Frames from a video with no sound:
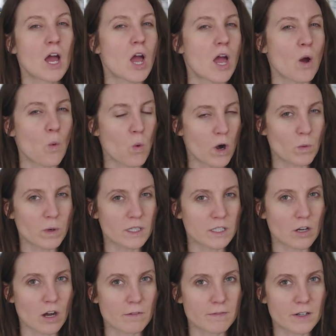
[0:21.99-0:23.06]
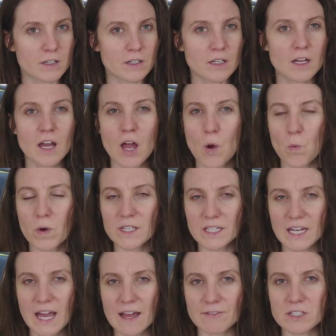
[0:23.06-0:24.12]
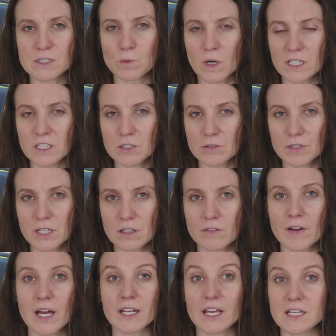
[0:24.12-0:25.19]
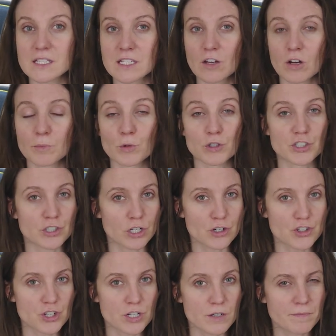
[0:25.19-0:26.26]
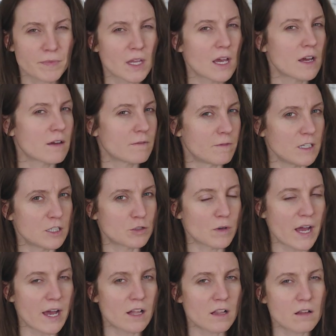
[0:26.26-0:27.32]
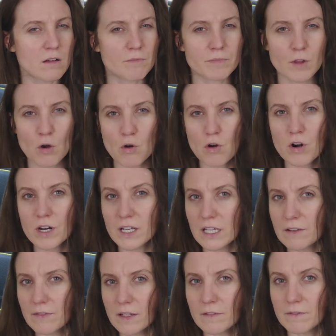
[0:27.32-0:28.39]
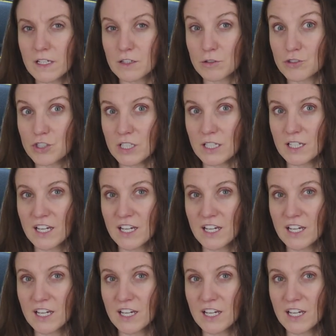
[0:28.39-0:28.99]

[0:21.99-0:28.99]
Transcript: What will it offer? Will it have a 22 kilowatt AC onboard charger, V2L, or even V2G?